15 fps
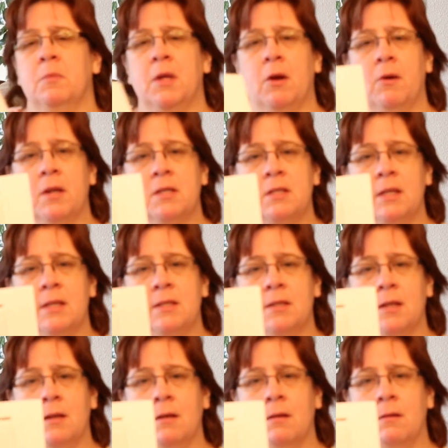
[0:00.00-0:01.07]
There it is
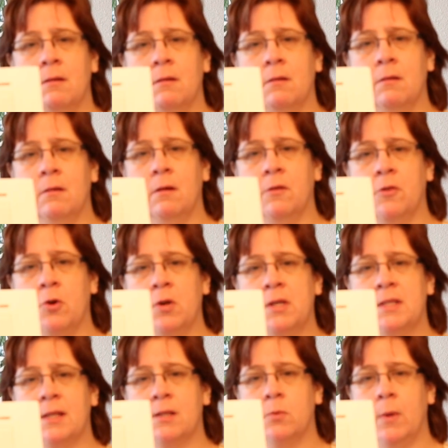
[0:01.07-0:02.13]
listed,
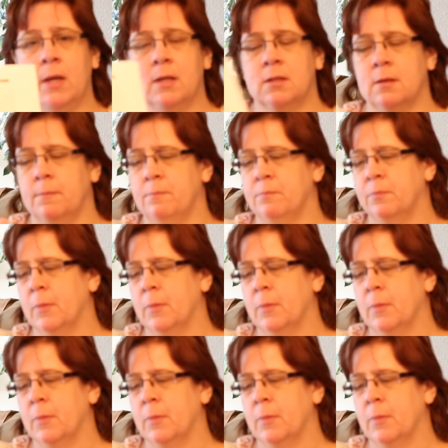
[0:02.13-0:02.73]
36 weeks.